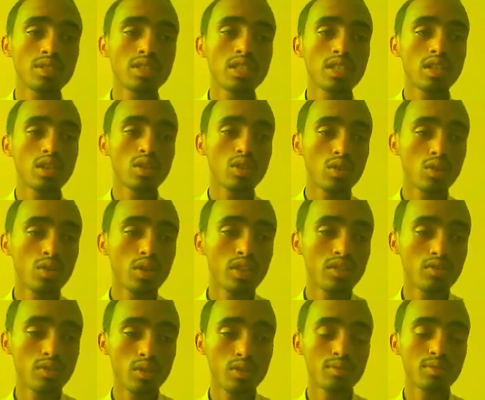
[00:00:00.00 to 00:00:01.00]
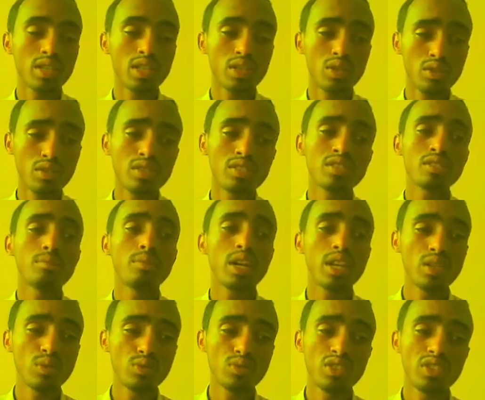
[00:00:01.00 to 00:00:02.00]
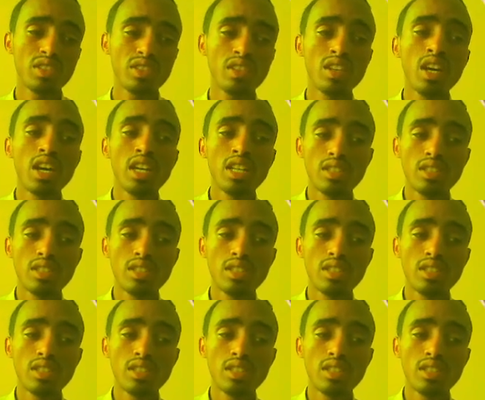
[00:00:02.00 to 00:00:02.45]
the clockwise from the north by using